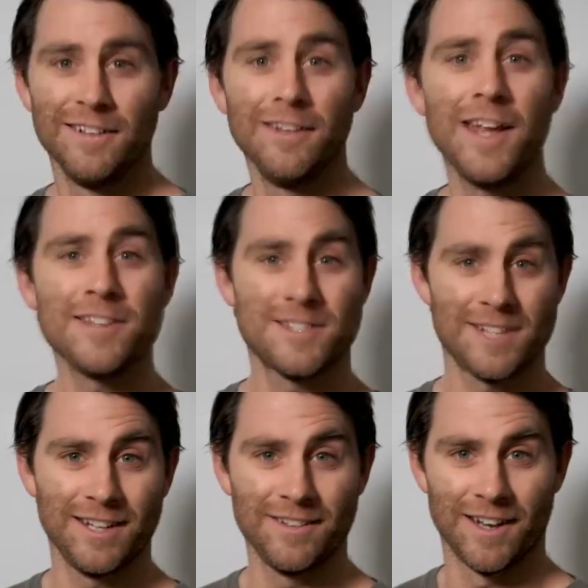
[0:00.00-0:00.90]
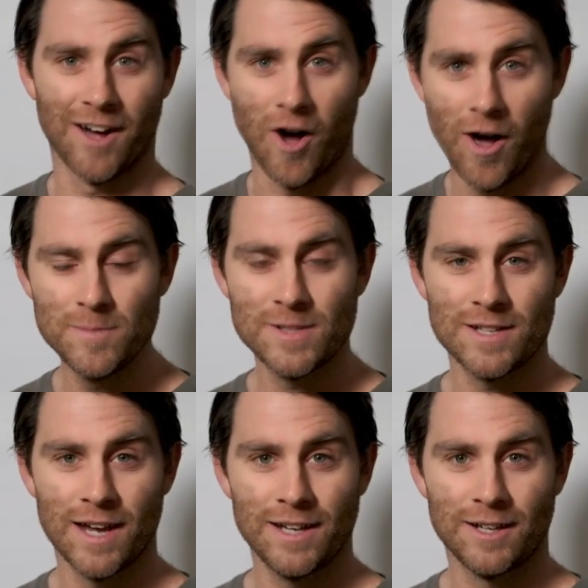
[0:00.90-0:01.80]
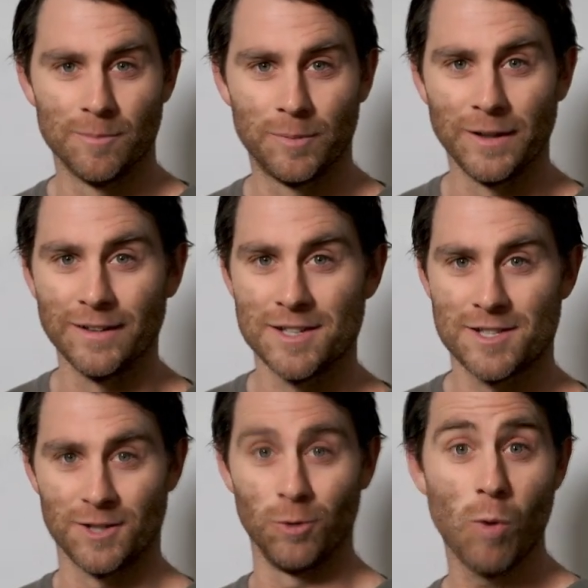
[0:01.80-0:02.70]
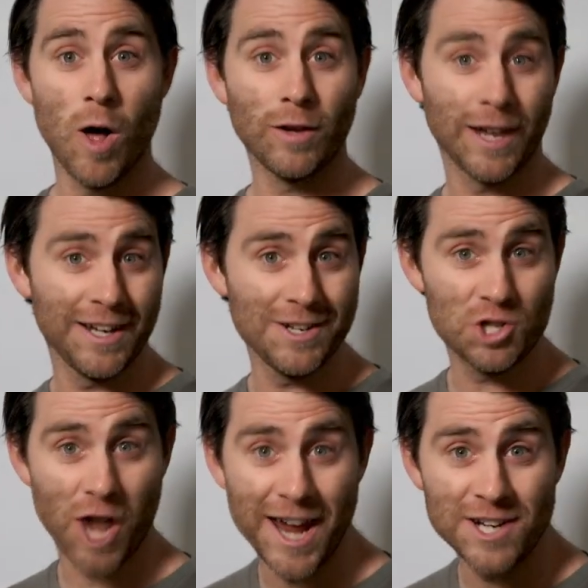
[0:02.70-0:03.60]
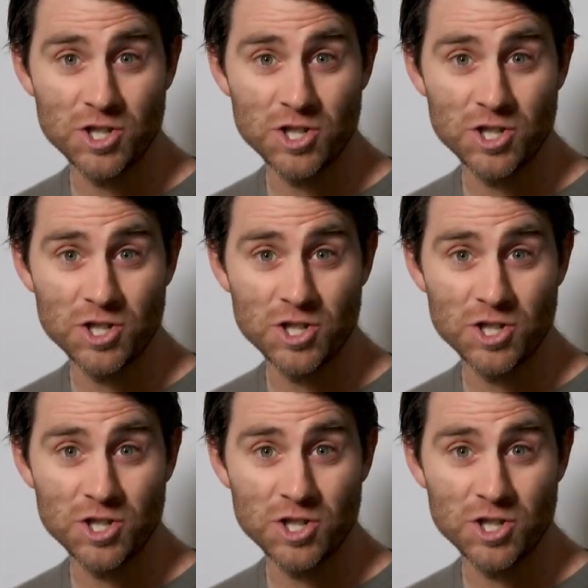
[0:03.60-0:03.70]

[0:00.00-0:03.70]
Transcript: Let's sing the I'm staying completely still while getting changed